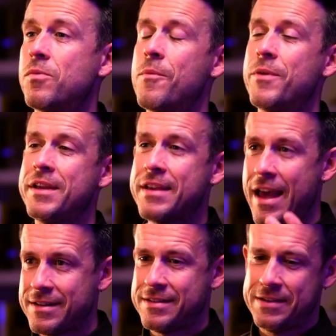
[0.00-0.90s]
when we
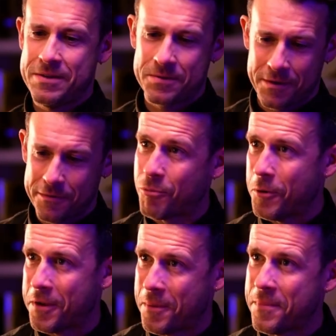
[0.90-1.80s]
get to sort of
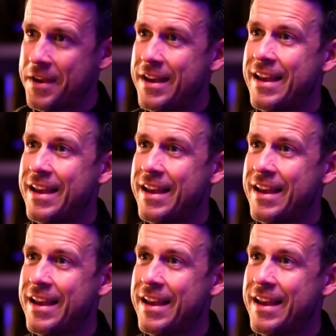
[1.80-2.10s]
boredom